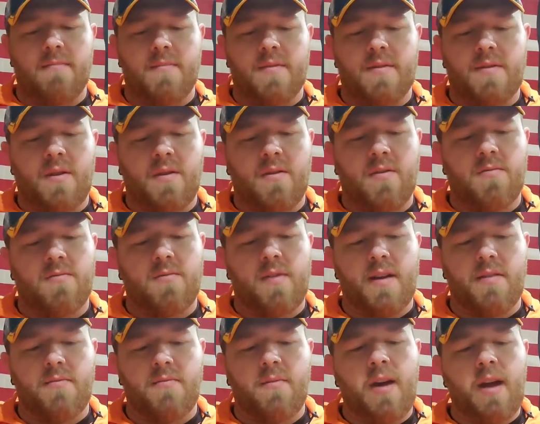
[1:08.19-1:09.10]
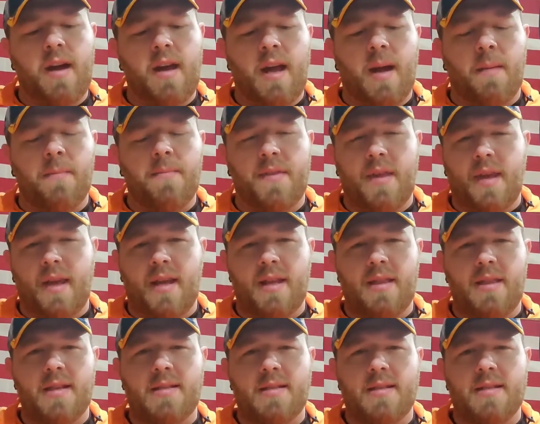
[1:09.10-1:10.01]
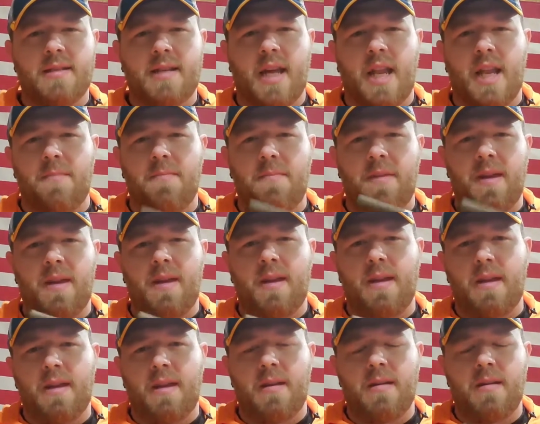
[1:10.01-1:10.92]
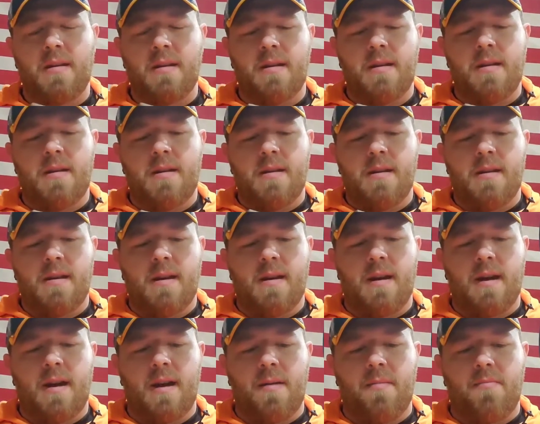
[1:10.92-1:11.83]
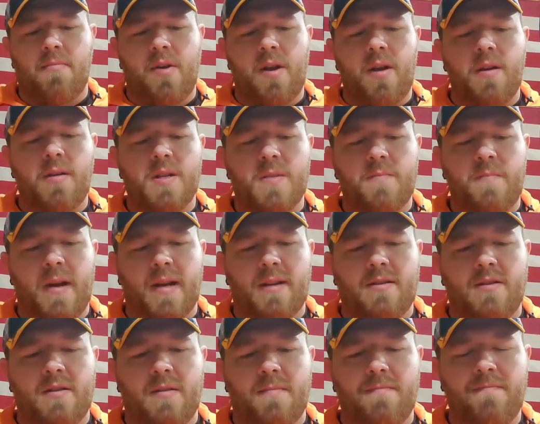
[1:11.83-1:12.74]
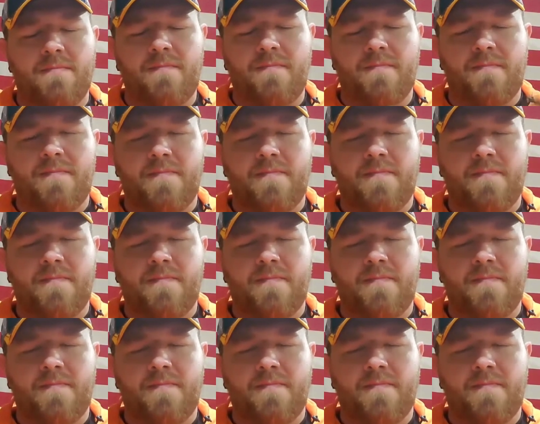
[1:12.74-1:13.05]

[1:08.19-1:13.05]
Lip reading: So right away I'm thinking this is going to be broader spectrum